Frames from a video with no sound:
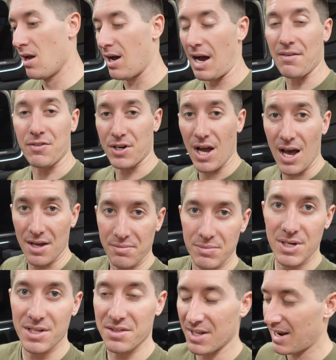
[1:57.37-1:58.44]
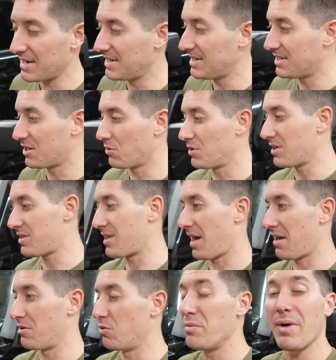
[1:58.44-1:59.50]
I forgot that I need to go get
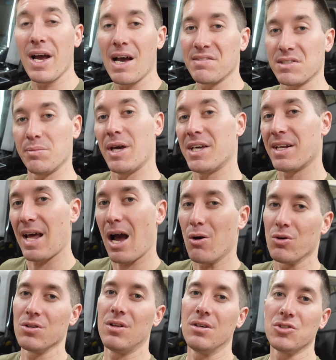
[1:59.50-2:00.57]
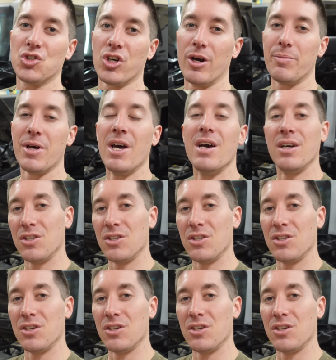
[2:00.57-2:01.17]
that and we might have to make an hour long trip